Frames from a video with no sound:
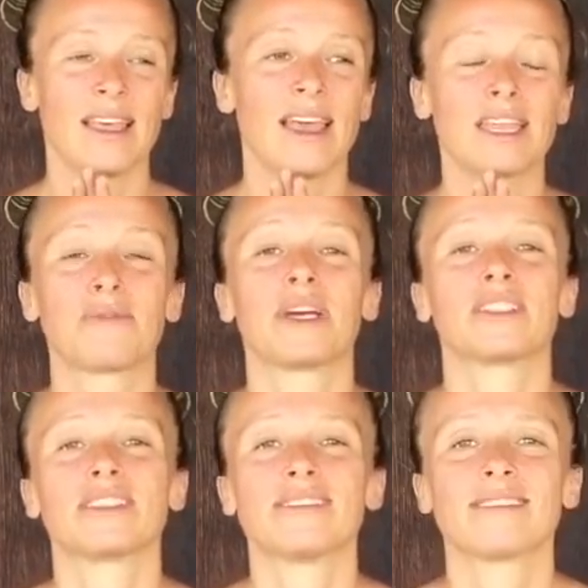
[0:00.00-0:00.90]
Anyway,
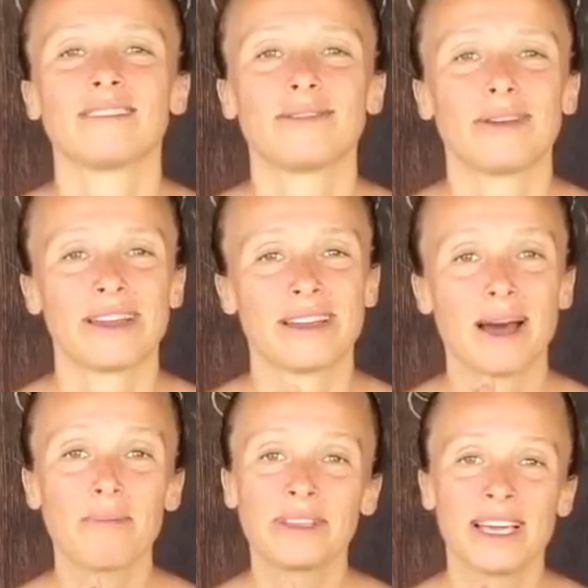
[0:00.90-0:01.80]
just to give you an
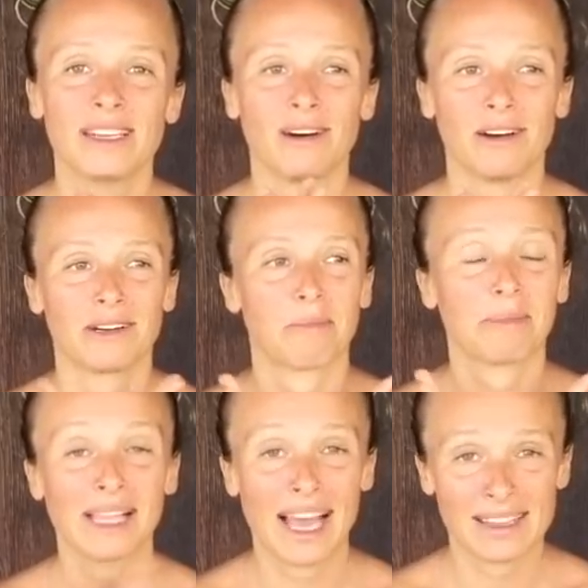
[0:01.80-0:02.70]
update on our
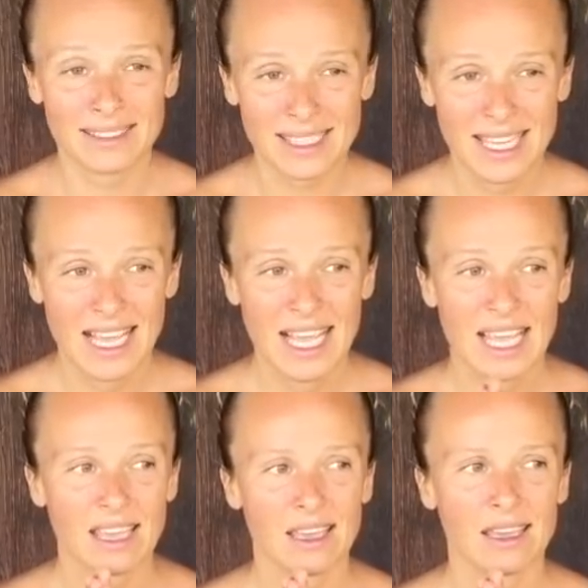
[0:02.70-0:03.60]
plans,
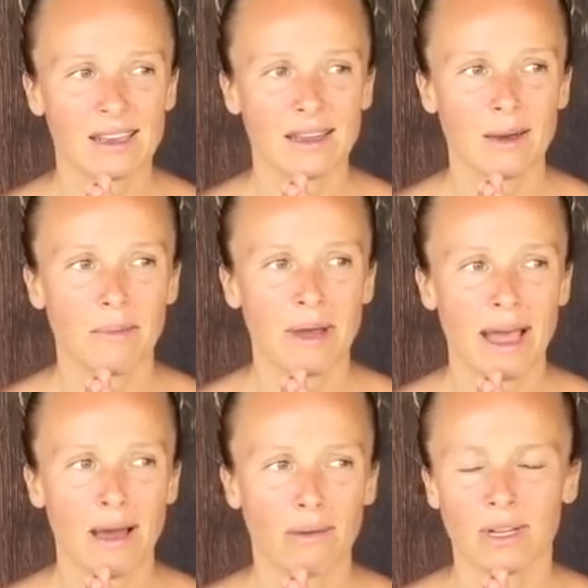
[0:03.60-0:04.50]
in
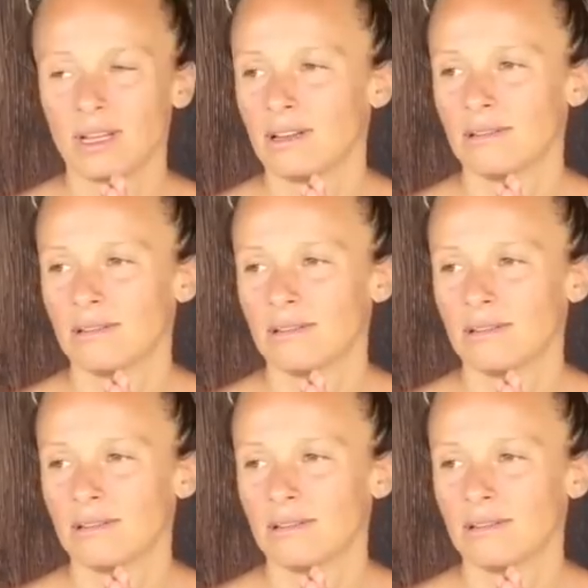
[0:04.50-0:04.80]
about,